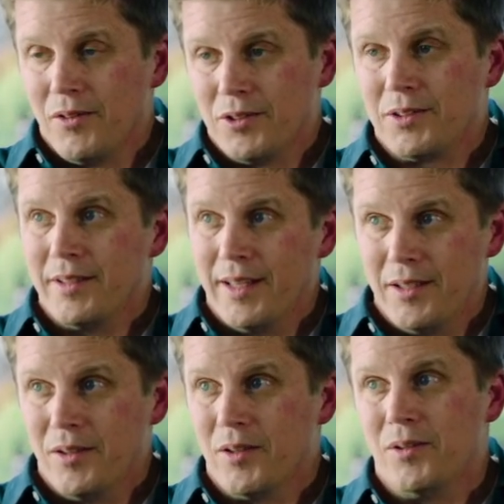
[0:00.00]
first thing they
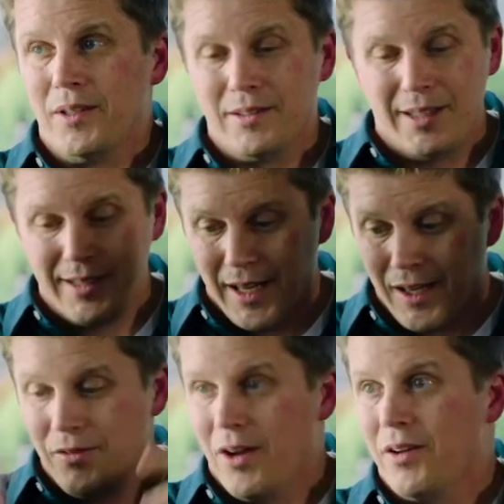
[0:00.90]
do is they take
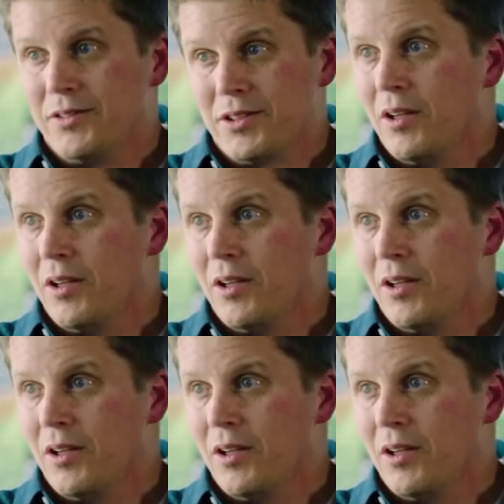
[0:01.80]
off all its